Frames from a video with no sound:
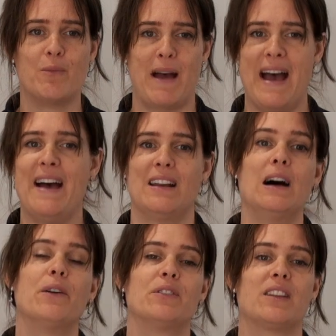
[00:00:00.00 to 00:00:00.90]
bad
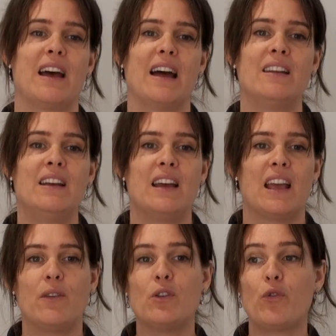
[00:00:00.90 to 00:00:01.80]
after that.
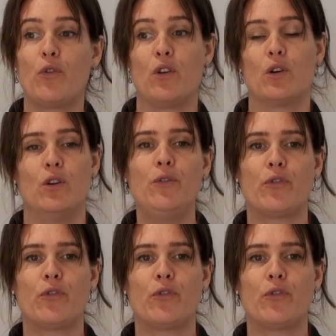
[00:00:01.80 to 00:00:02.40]
Even if you feel good